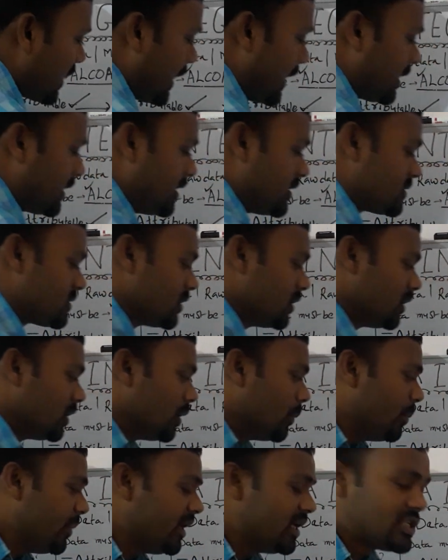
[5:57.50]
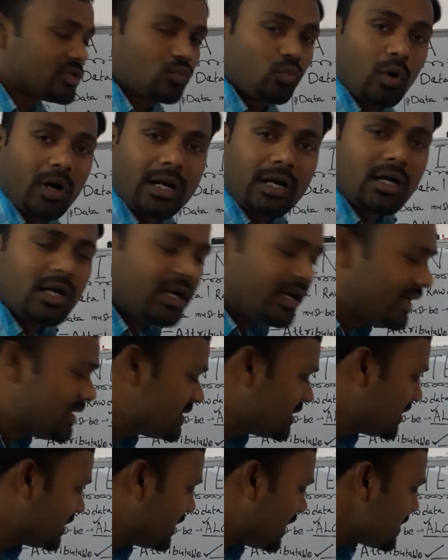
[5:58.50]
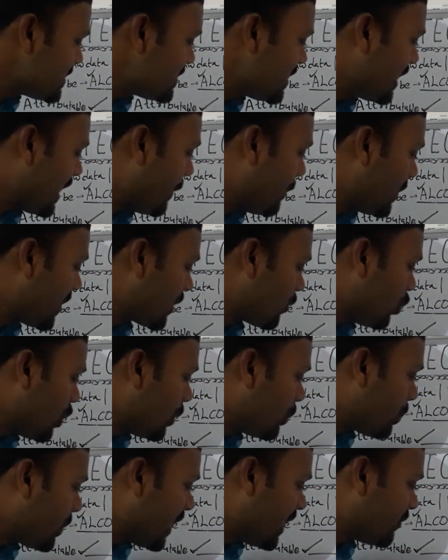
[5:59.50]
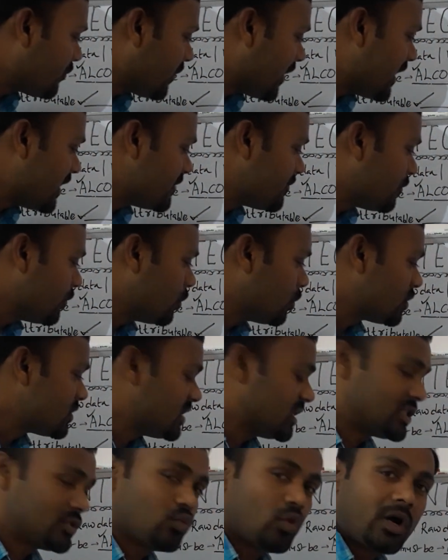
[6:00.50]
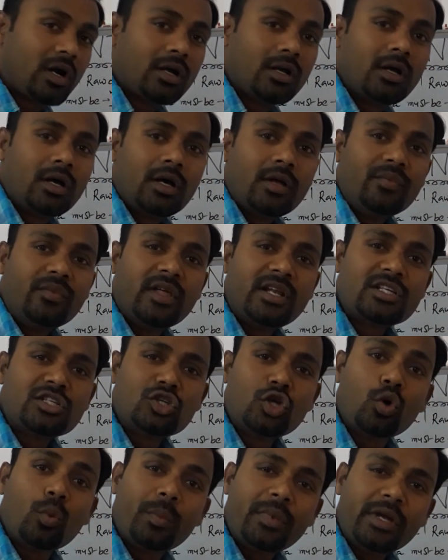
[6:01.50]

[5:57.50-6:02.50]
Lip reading: like this, means what? It is just a number 1.5461. There is no